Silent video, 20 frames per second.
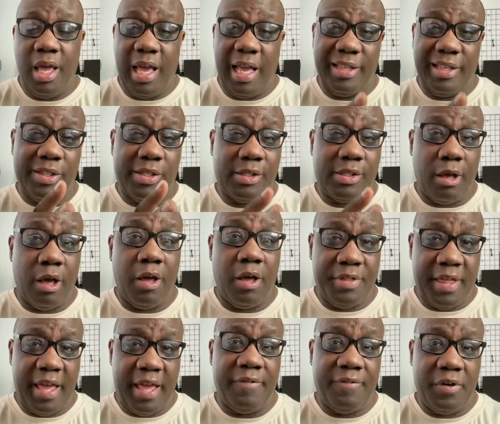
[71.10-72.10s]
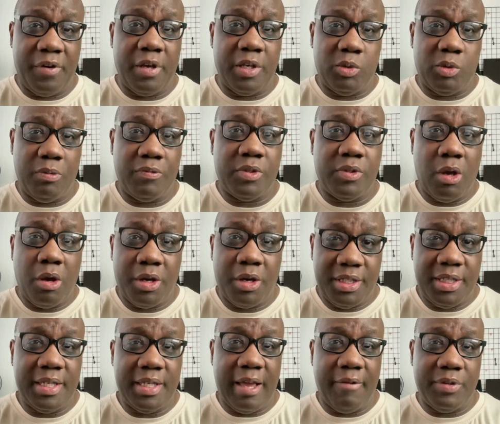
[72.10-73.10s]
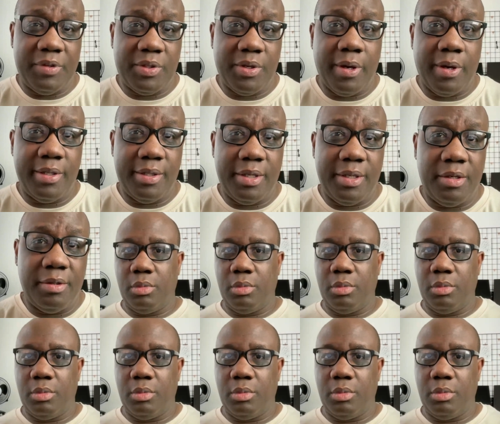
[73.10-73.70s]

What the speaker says: and start there first with targeted advertising.